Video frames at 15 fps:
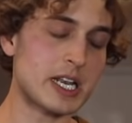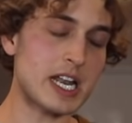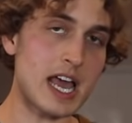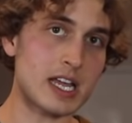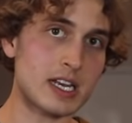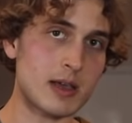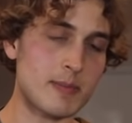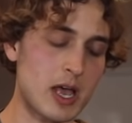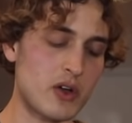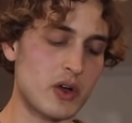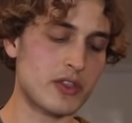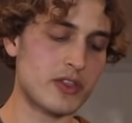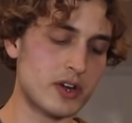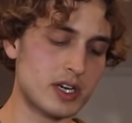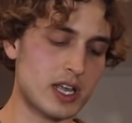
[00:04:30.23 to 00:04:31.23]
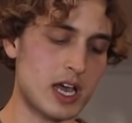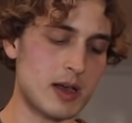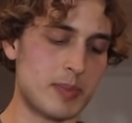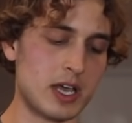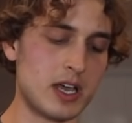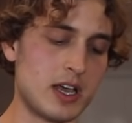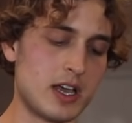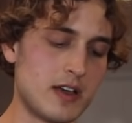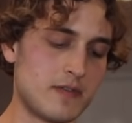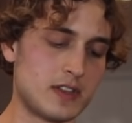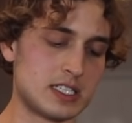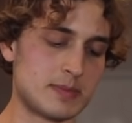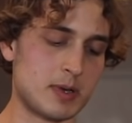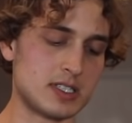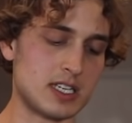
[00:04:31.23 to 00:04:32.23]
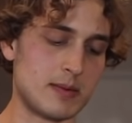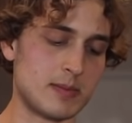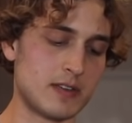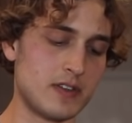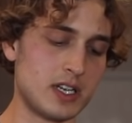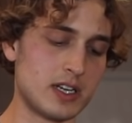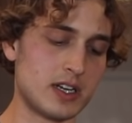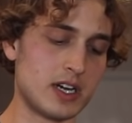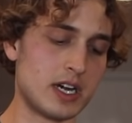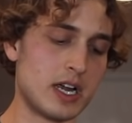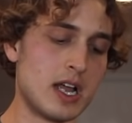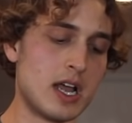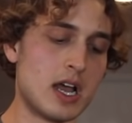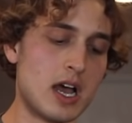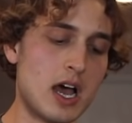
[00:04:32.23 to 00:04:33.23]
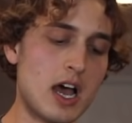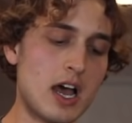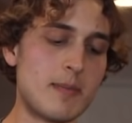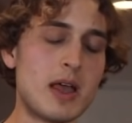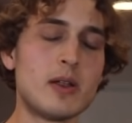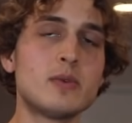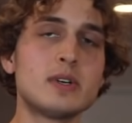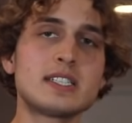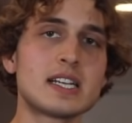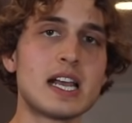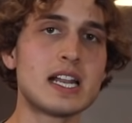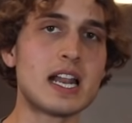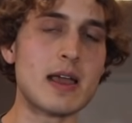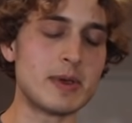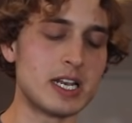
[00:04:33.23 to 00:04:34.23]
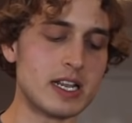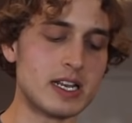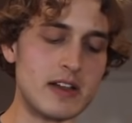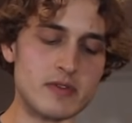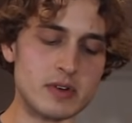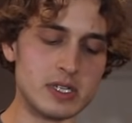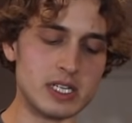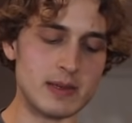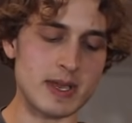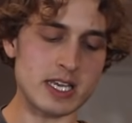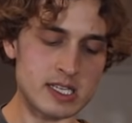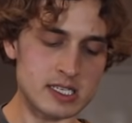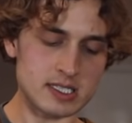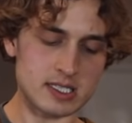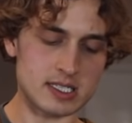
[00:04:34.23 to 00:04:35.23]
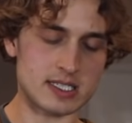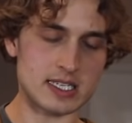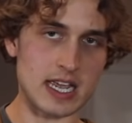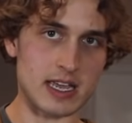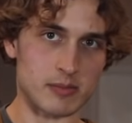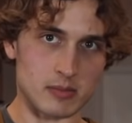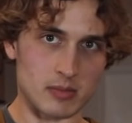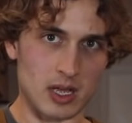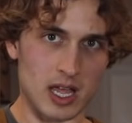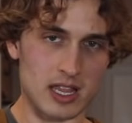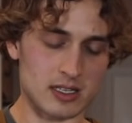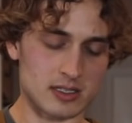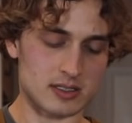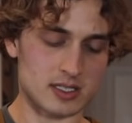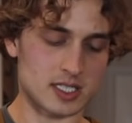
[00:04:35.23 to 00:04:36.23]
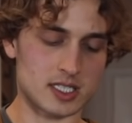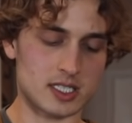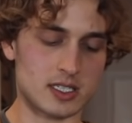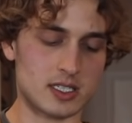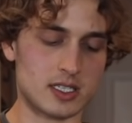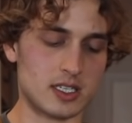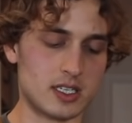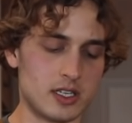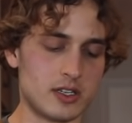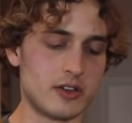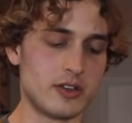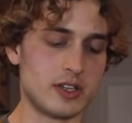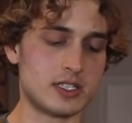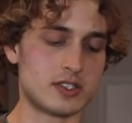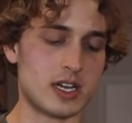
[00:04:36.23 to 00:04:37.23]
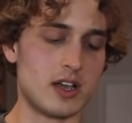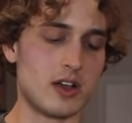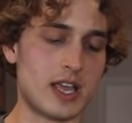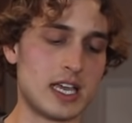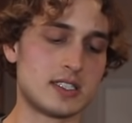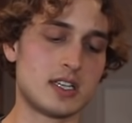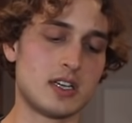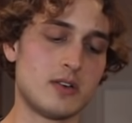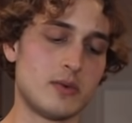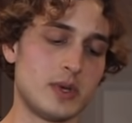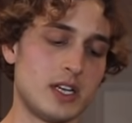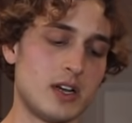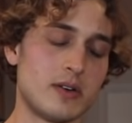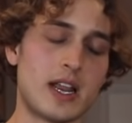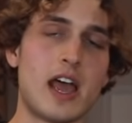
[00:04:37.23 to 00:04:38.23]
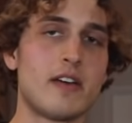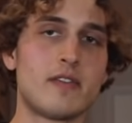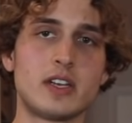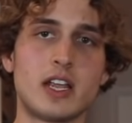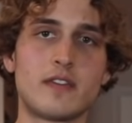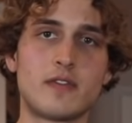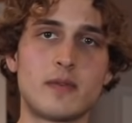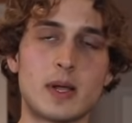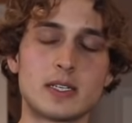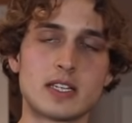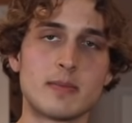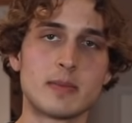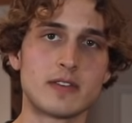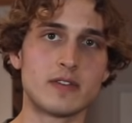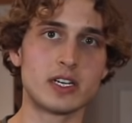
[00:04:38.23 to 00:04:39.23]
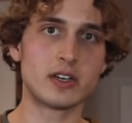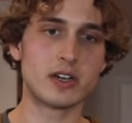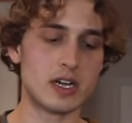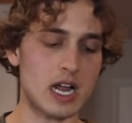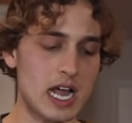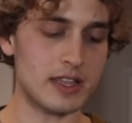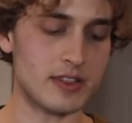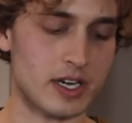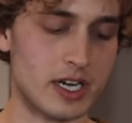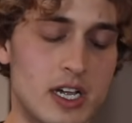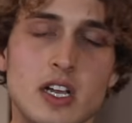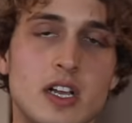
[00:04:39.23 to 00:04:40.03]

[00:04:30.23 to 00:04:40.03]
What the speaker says: gonna add about a 3rd cup of this balsamic vinegar. And once again, I mean, I never really make these the same. And you know, you can try, okay, so we don't have enough balsamic vinegar either.